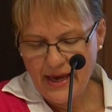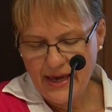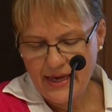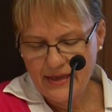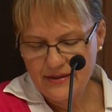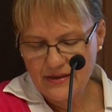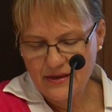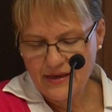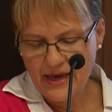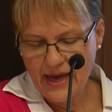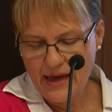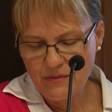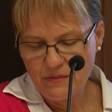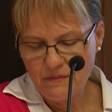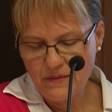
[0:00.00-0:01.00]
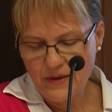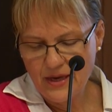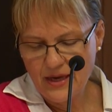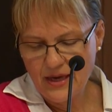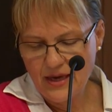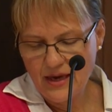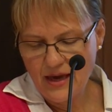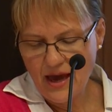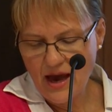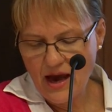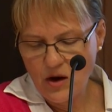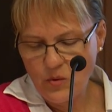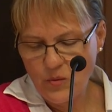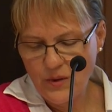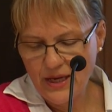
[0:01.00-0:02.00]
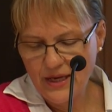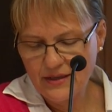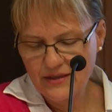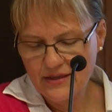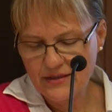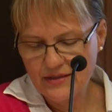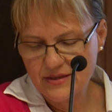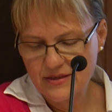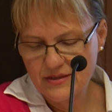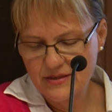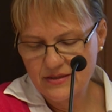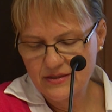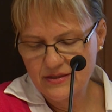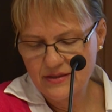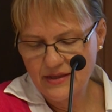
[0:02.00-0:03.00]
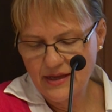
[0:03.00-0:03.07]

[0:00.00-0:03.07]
It can be our weaknesses